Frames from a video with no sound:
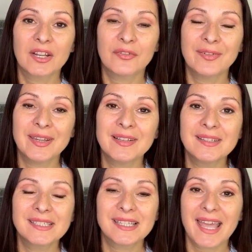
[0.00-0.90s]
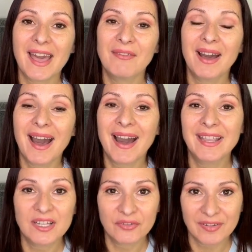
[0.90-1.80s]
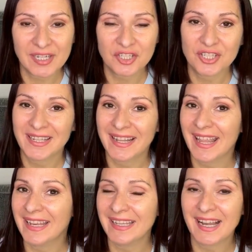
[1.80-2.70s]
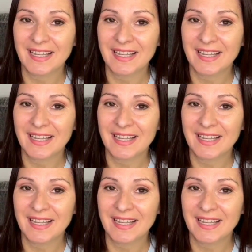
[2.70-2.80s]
reels have higher reach than any